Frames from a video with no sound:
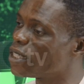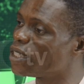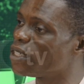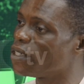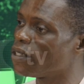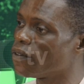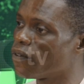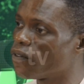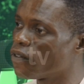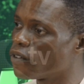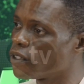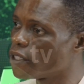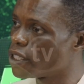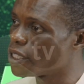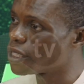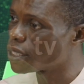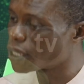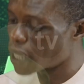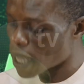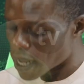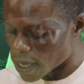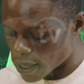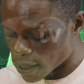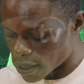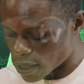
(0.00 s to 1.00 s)
the
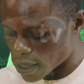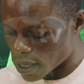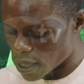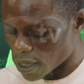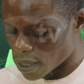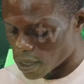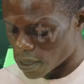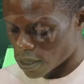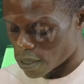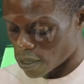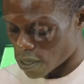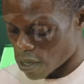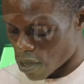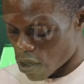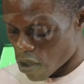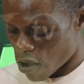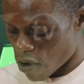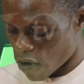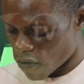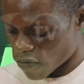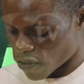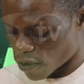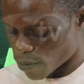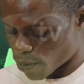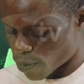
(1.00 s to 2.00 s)
10 days
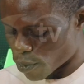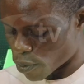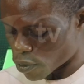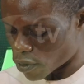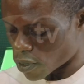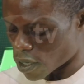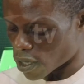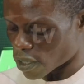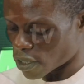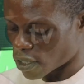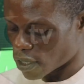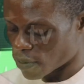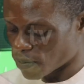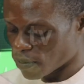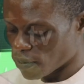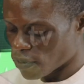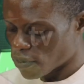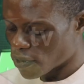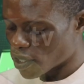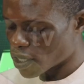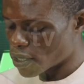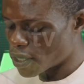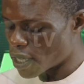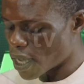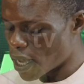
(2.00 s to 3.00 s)
of the protest.
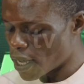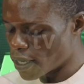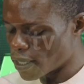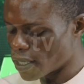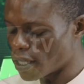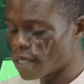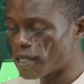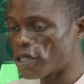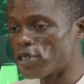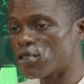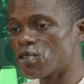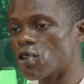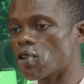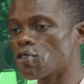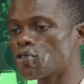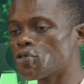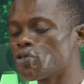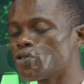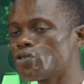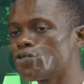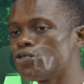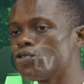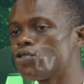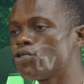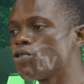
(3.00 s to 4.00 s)
Then it is
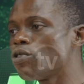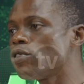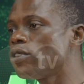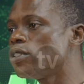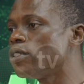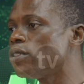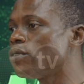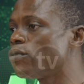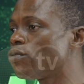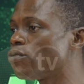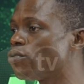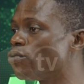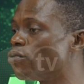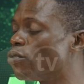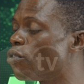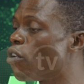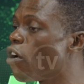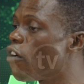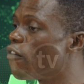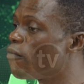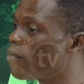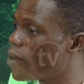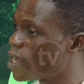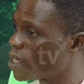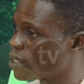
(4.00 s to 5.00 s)
also to show to
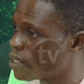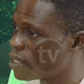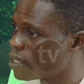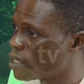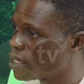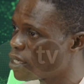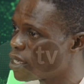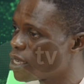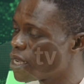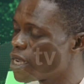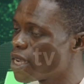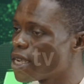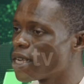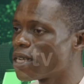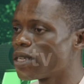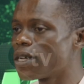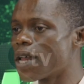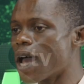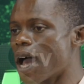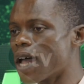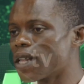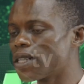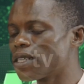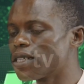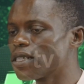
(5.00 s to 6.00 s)
government
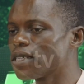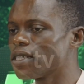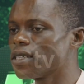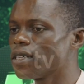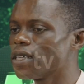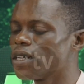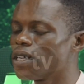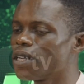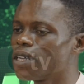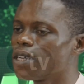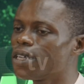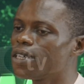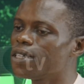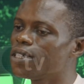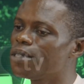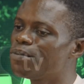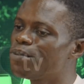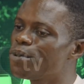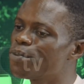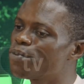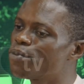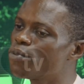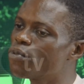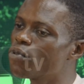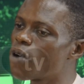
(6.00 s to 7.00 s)
that the
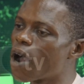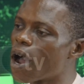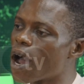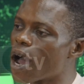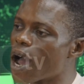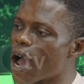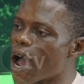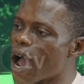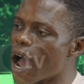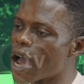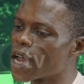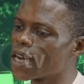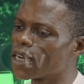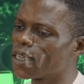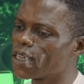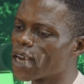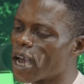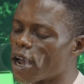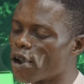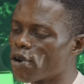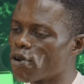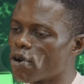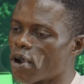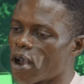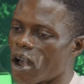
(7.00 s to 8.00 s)
people
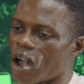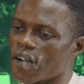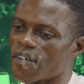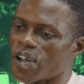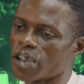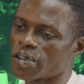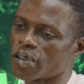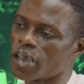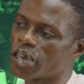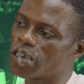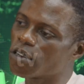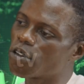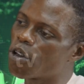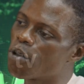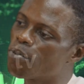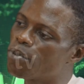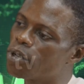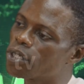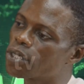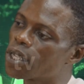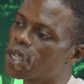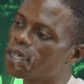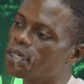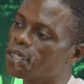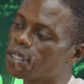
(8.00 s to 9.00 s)
now have actually
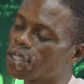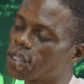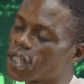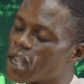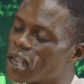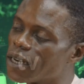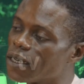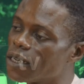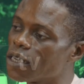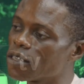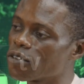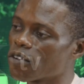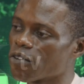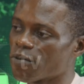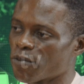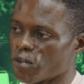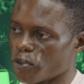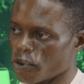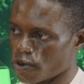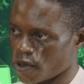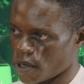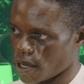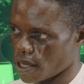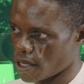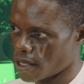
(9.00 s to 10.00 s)
completed the 10 days of
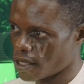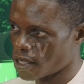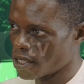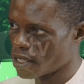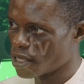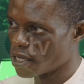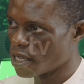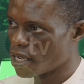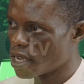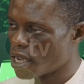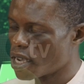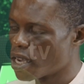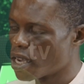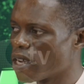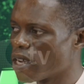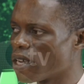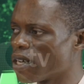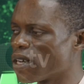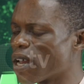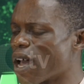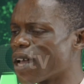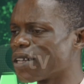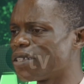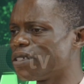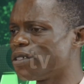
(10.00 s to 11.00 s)
protest,
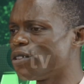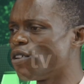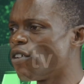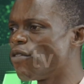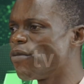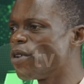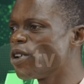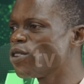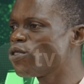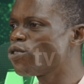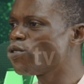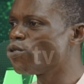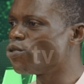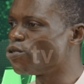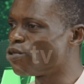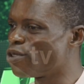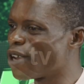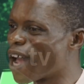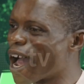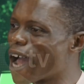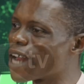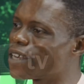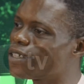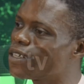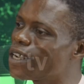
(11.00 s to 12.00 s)
that the government should
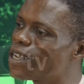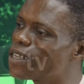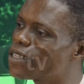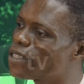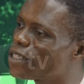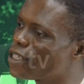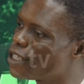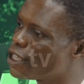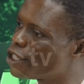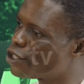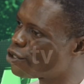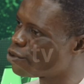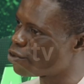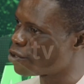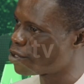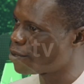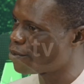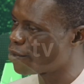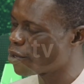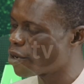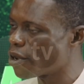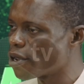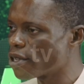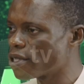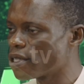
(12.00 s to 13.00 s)
address the issues.
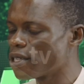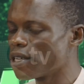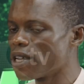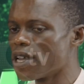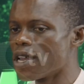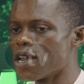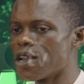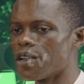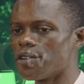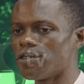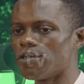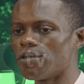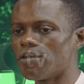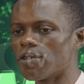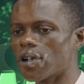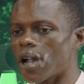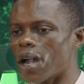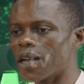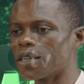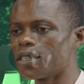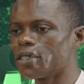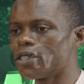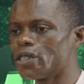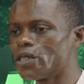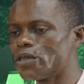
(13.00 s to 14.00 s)
Because you look
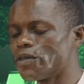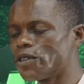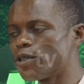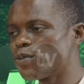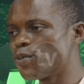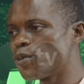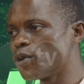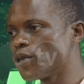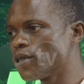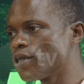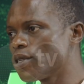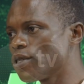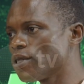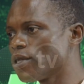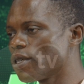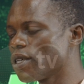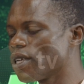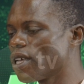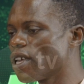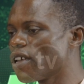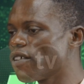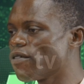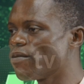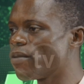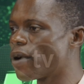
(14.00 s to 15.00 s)
at this speech
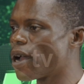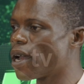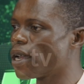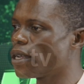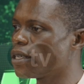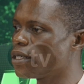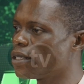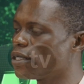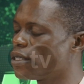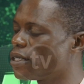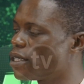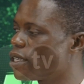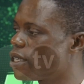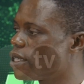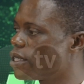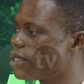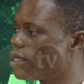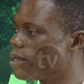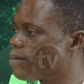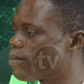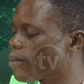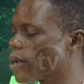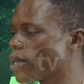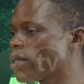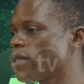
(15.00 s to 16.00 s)
gave by
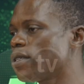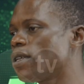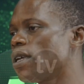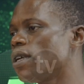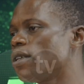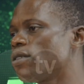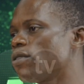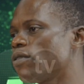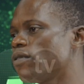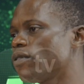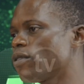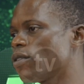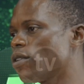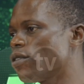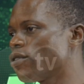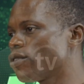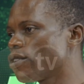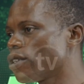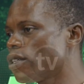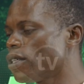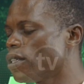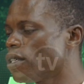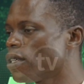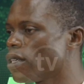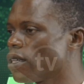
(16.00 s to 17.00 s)
the president of the
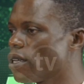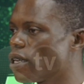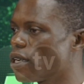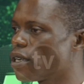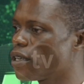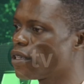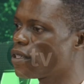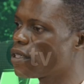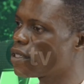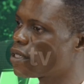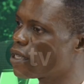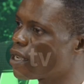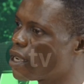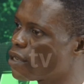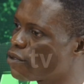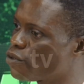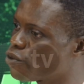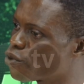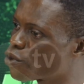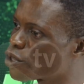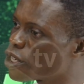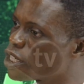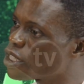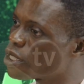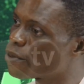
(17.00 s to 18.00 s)
country recently
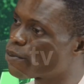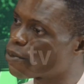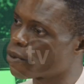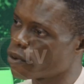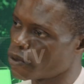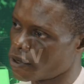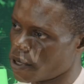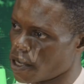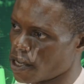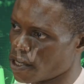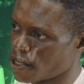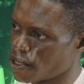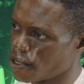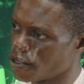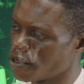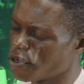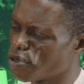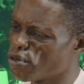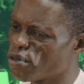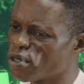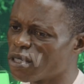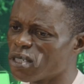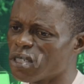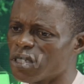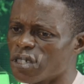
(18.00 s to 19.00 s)
during the protest,
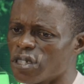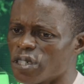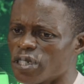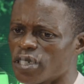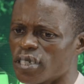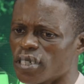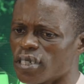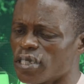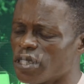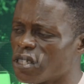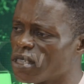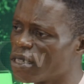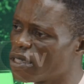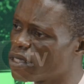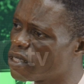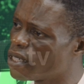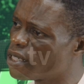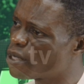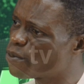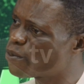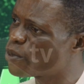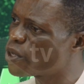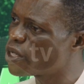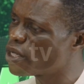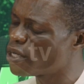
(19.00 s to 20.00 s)
the
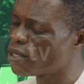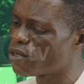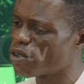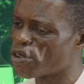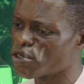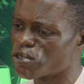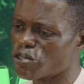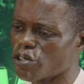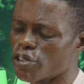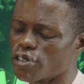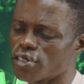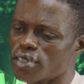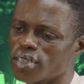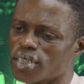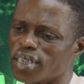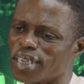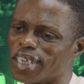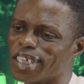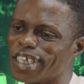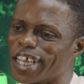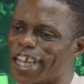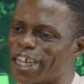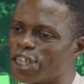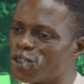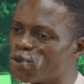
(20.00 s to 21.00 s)
speech does not
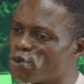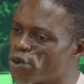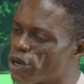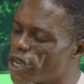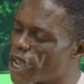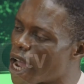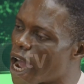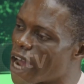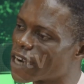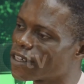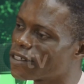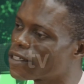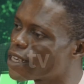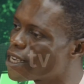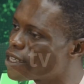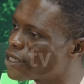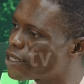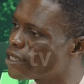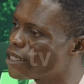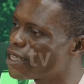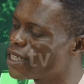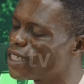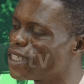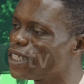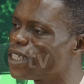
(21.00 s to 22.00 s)
in any way
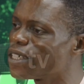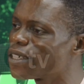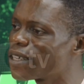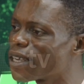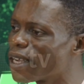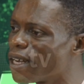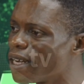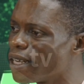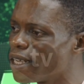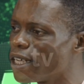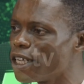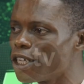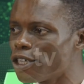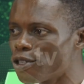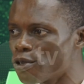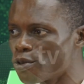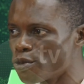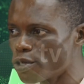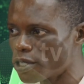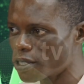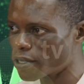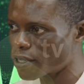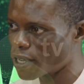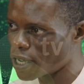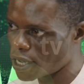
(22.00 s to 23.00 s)
address the real
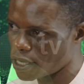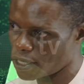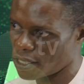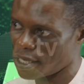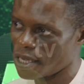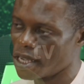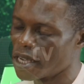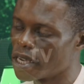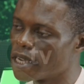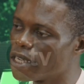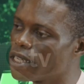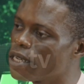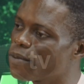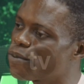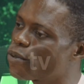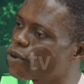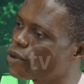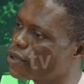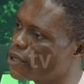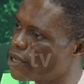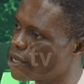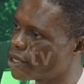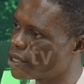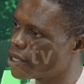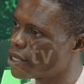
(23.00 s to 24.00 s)
issues raised in the
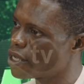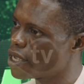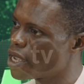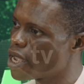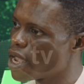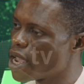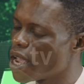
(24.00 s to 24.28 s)
protest.